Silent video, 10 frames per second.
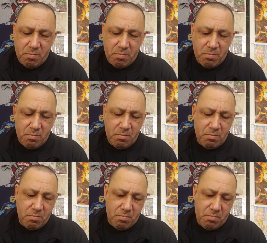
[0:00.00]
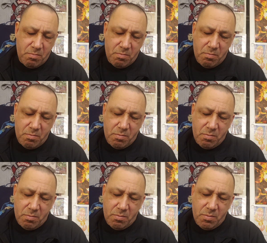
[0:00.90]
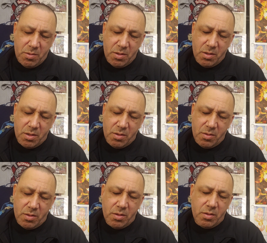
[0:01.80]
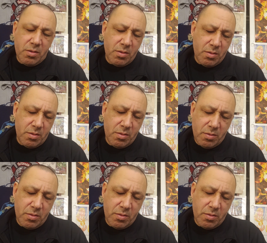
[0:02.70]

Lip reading: No one is speaking in this clip.